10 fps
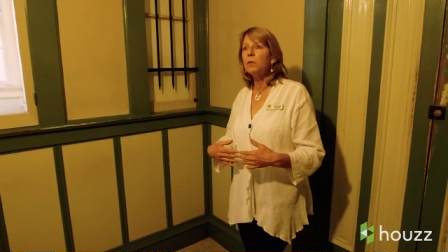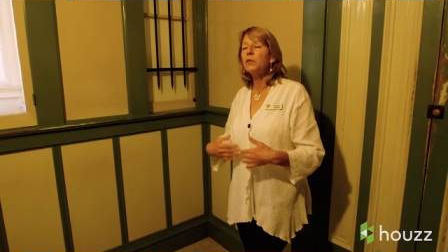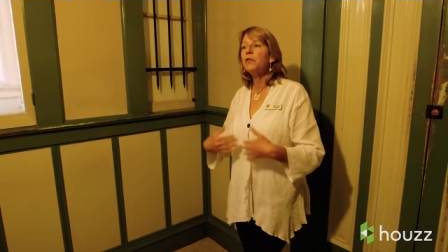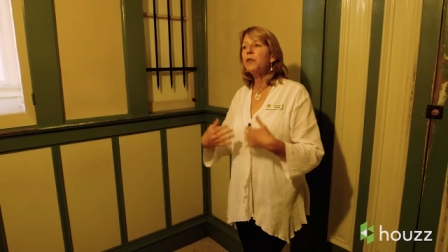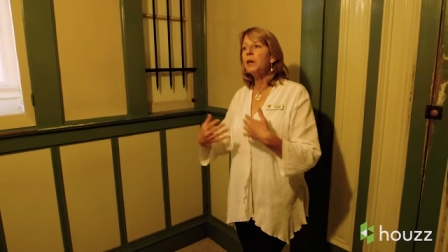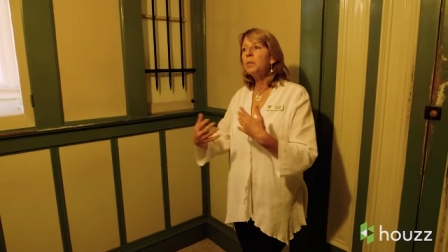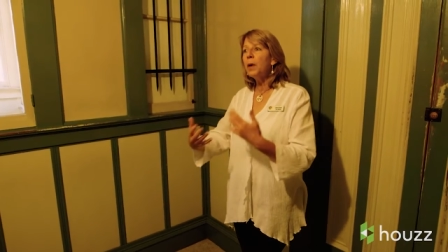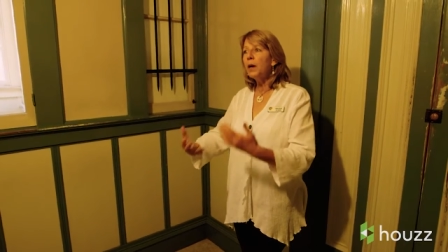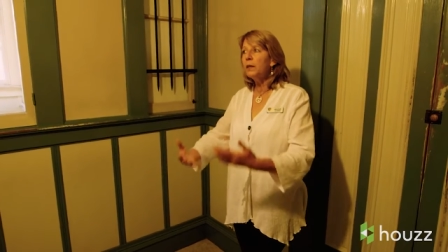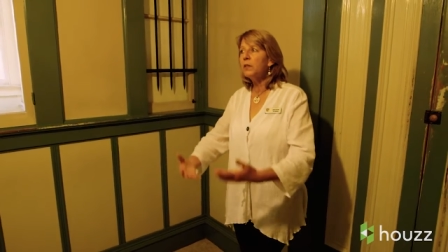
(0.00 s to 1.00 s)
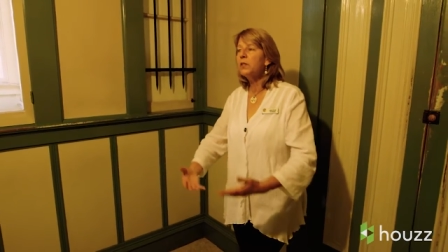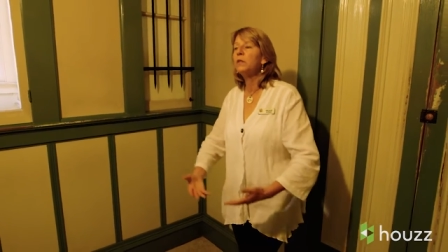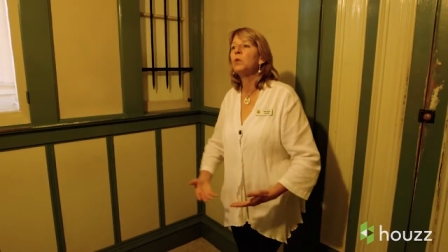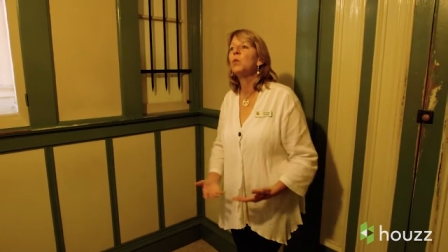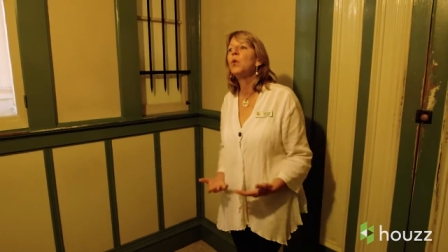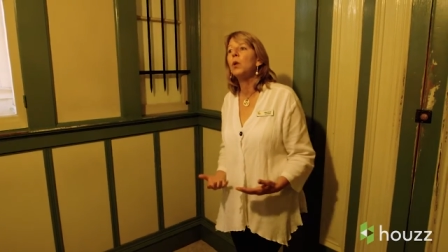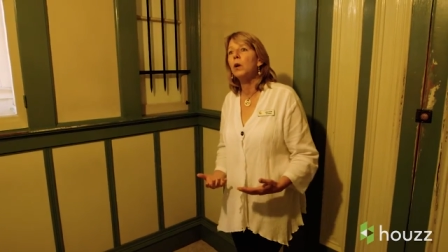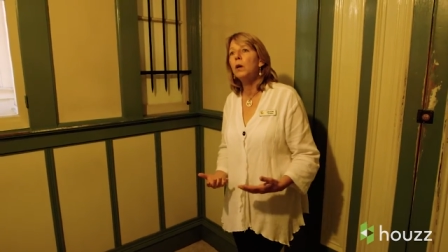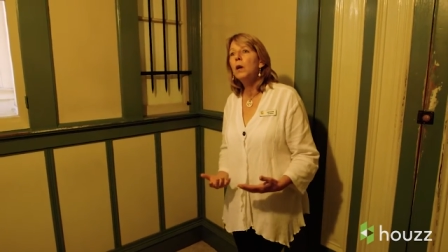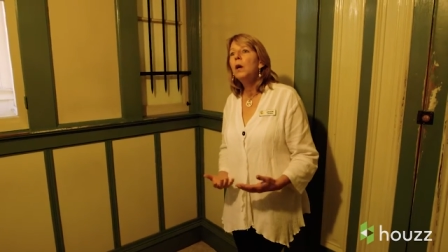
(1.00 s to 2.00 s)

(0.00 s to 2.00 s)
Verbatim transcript: and was fed by the Civil War.